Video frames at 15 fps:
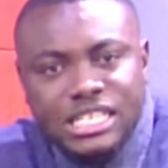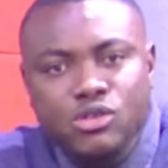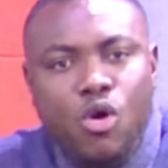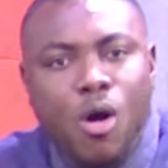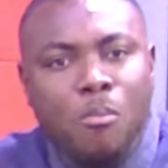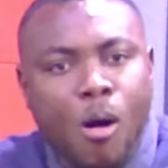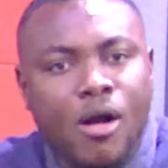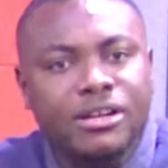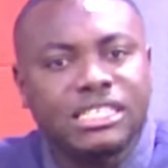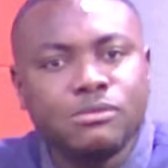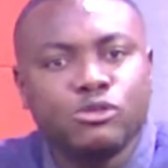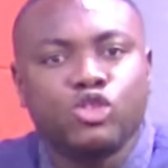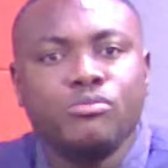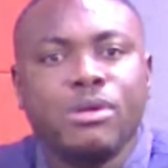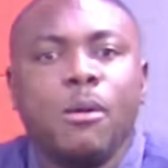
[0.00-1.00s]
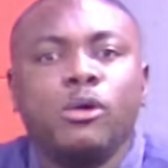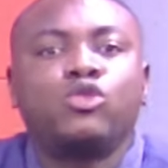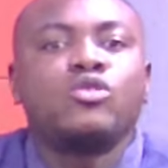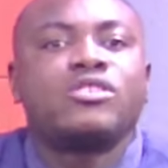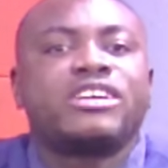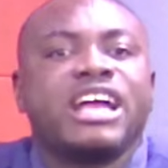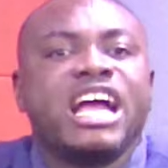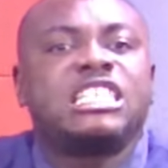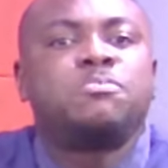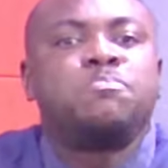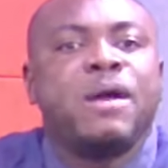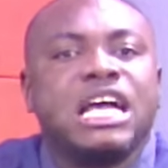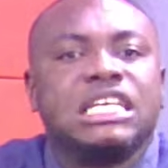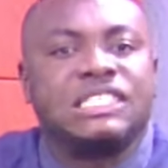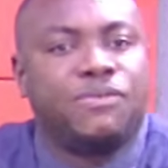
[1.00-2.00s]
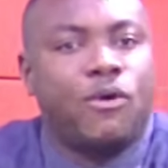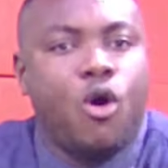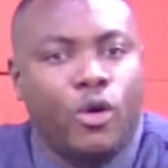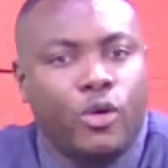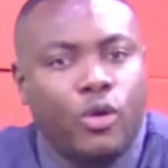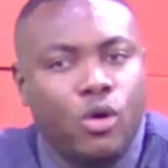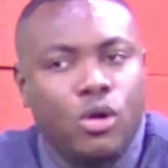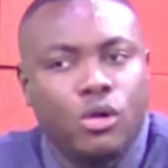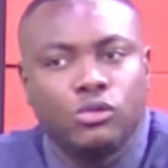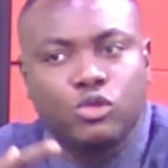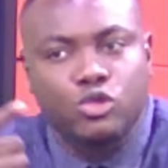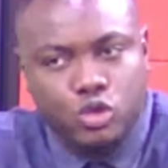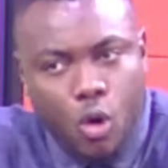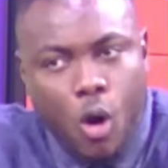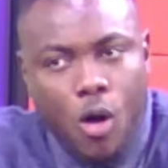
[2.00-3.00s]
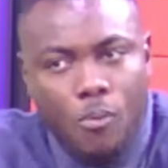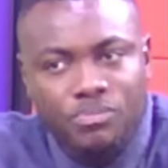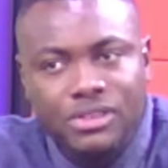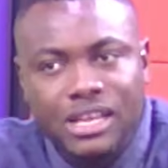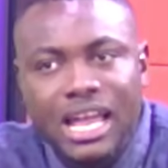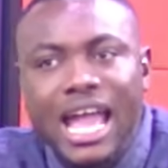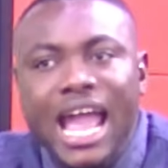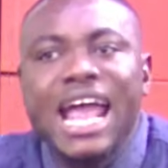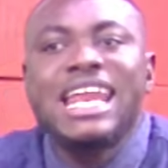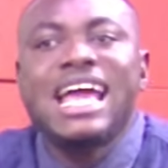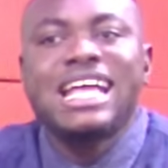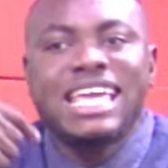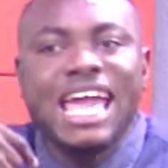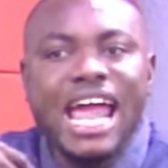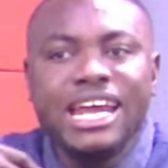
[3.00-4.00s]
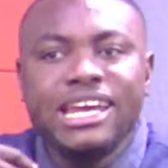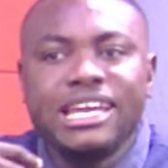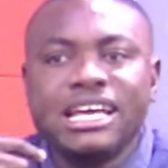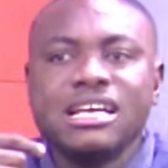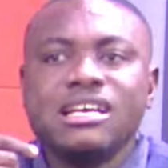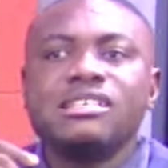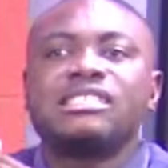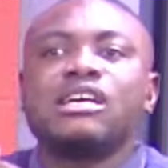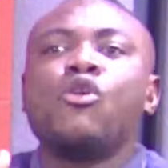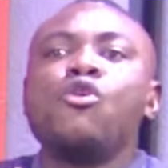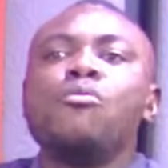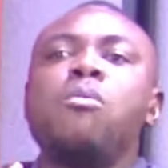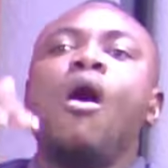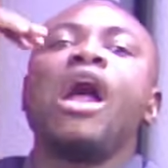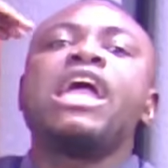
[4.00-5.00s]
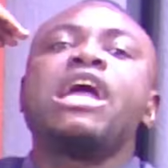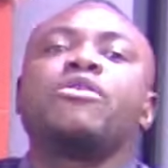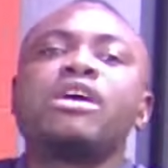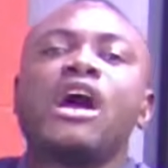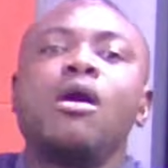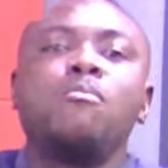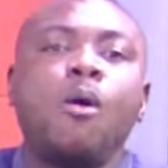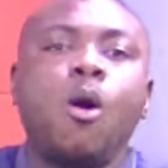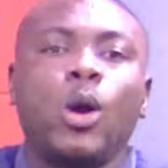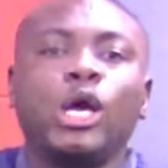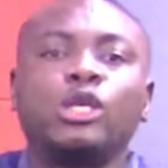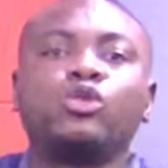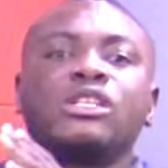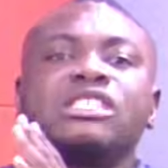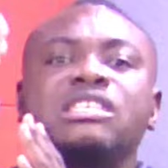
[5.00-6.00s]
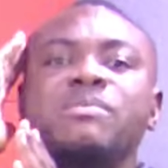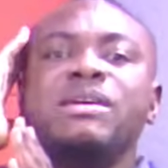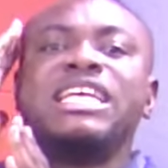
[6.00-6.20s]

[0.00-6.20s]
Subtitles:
no boxing should be able to create space for Ono to score. And again, say we more aerial ball so Timmy